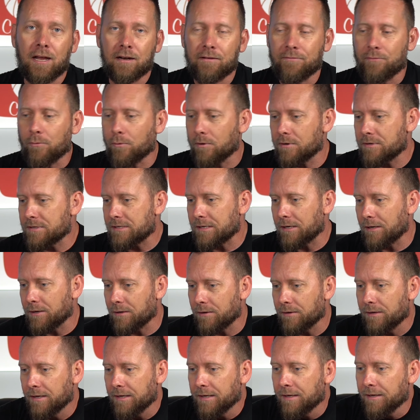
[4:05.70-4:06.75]
got it for her,
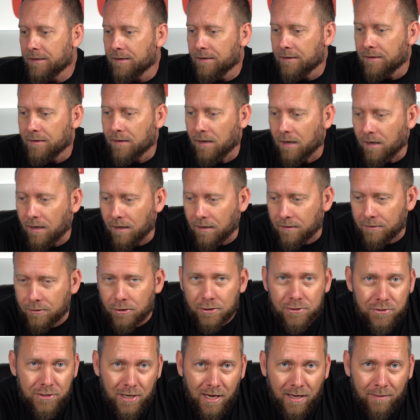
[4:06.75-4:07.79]
so
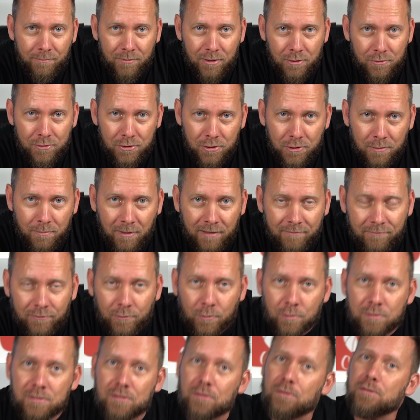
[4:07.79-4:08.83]
good job, YouTube
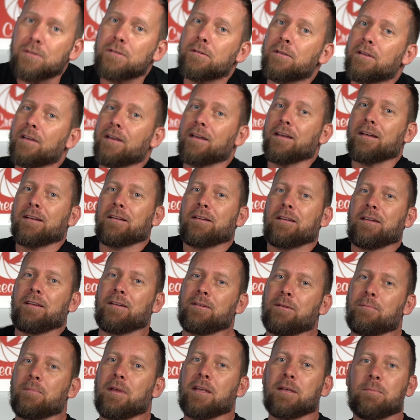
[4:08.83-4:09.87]
influencers,
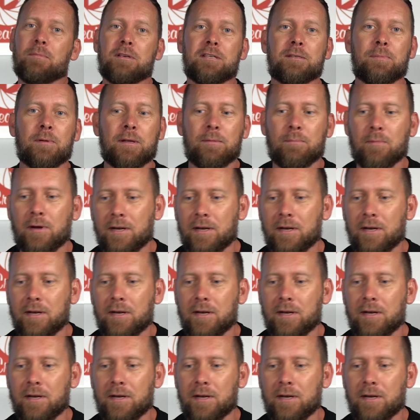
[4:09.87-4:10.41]
making me spend